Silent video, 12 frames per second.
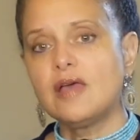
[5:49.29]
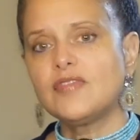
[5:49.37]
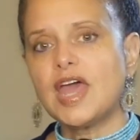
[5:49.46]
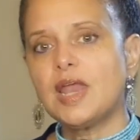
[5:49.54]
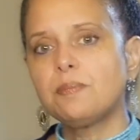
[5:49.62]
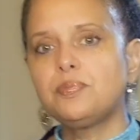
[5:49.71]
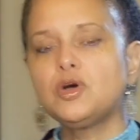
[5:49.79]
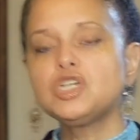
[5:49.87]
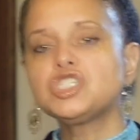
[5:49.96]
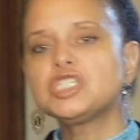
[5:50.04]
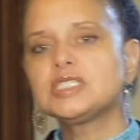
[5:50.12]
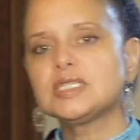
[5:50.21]
that it
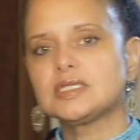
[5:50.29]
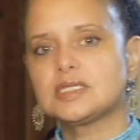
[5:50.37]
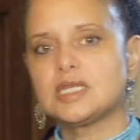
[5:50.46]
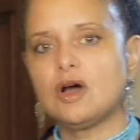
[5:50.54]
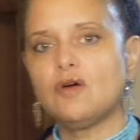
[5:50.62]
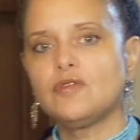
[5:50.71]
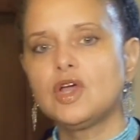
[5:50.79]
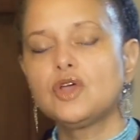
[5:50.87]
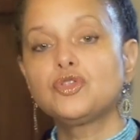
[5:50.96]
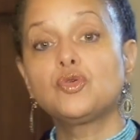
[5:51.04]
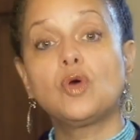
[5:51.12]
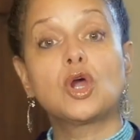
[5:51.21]
pushes itself
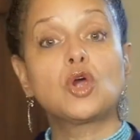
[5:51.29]
through